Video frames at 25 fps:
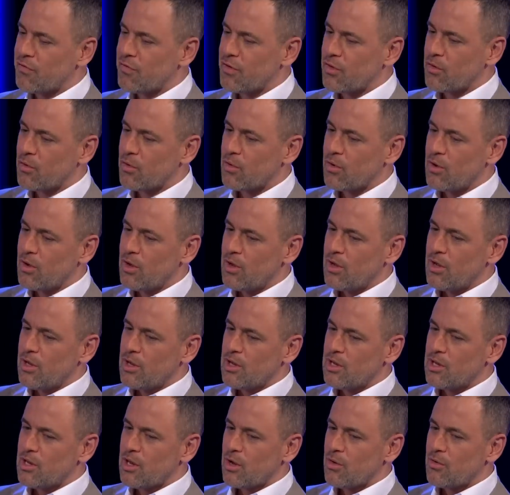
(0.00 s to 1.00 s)
feel,
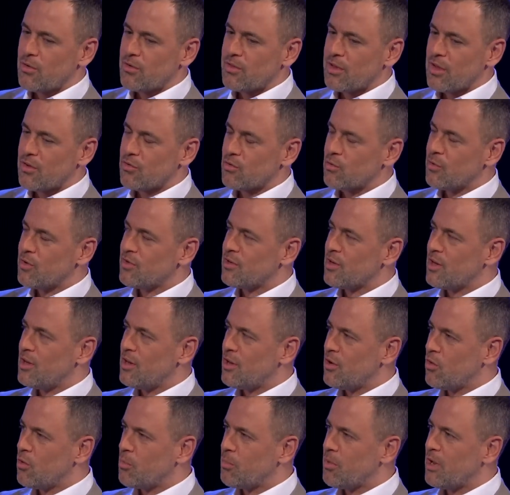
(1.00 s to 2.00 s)
you know, there's always a
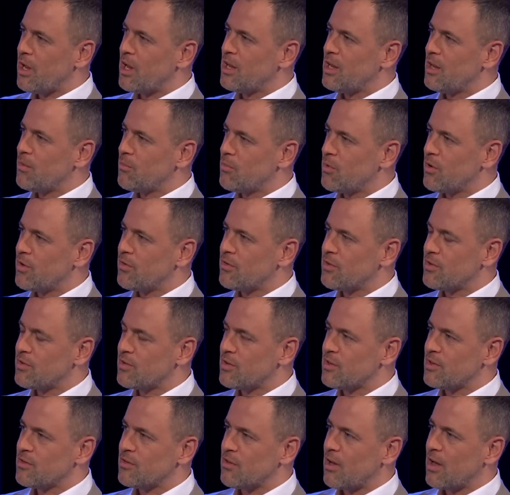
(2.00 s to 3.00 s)
little bit in him where
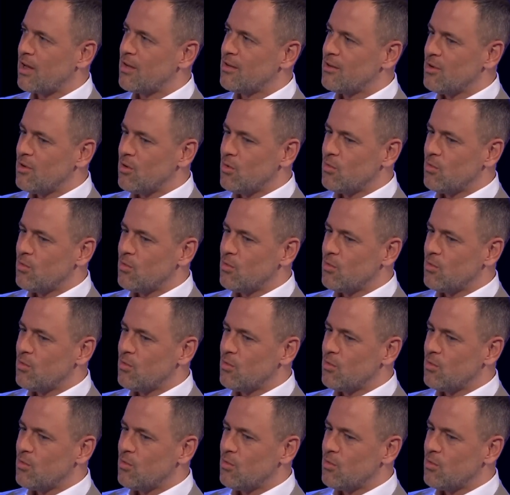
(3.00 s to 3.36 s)
he's like,